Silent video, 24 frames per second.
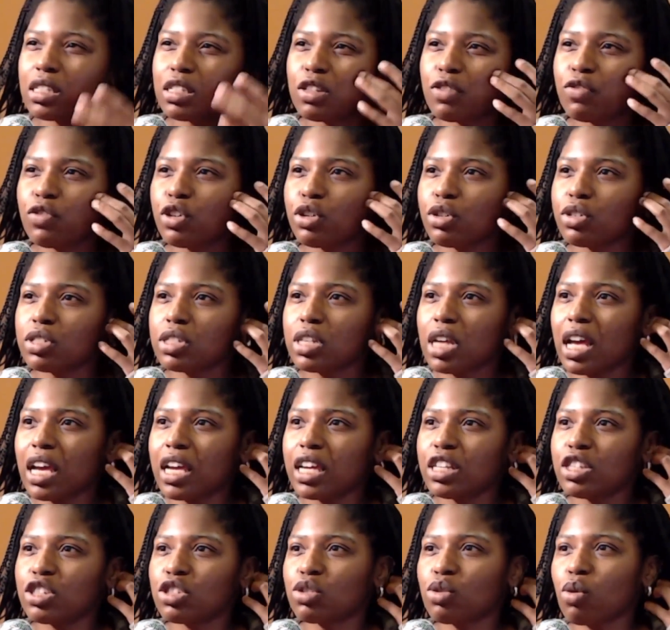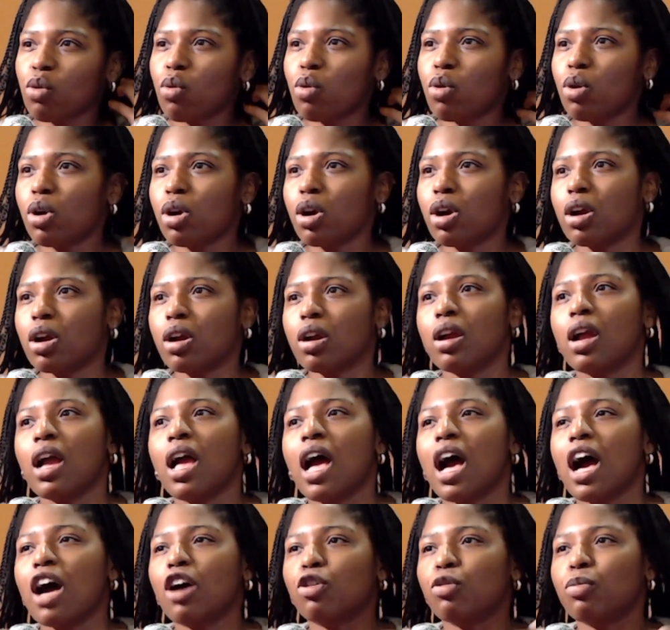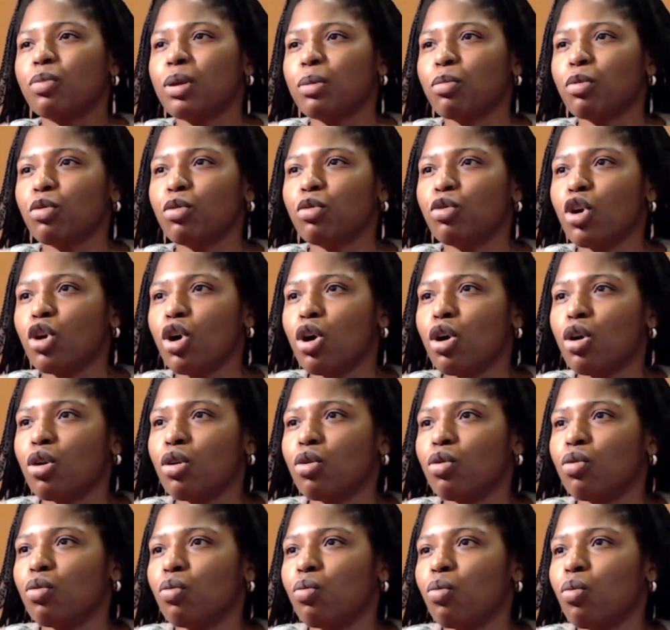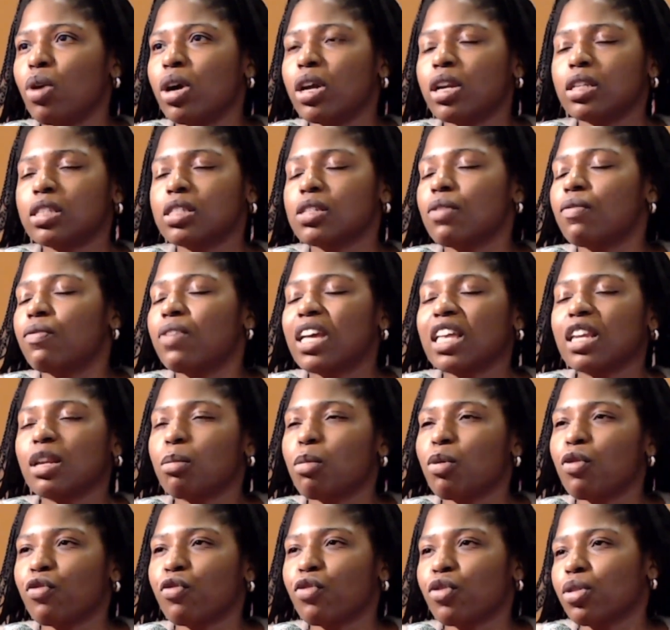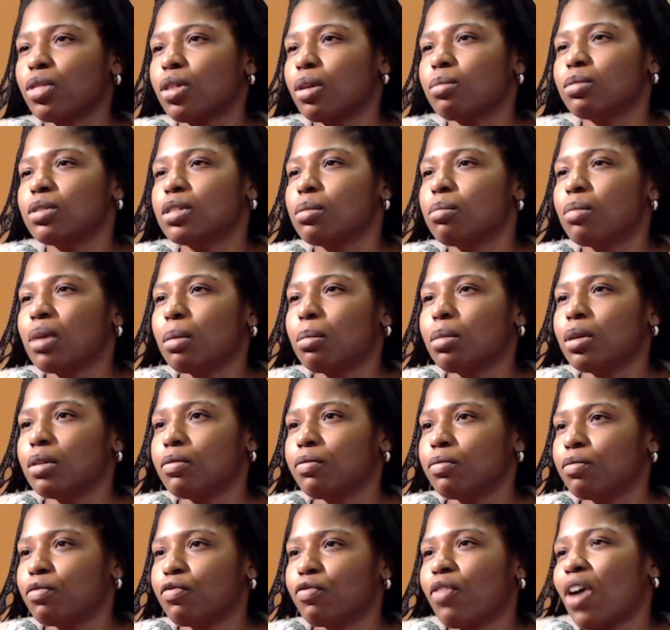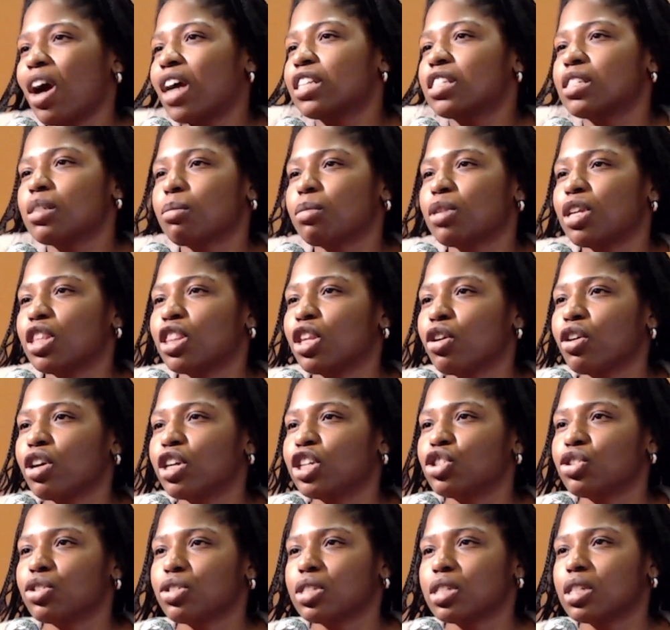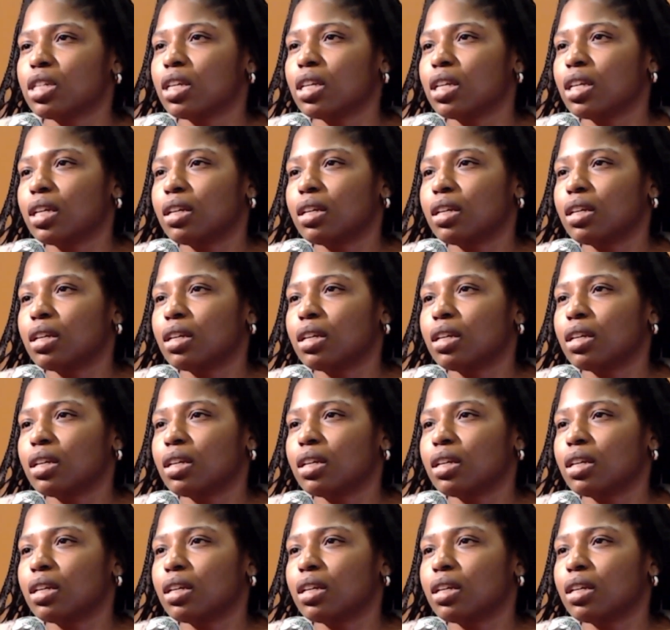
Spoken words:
of your sites, or how do people know what's available for them to maybe find something they're interested in?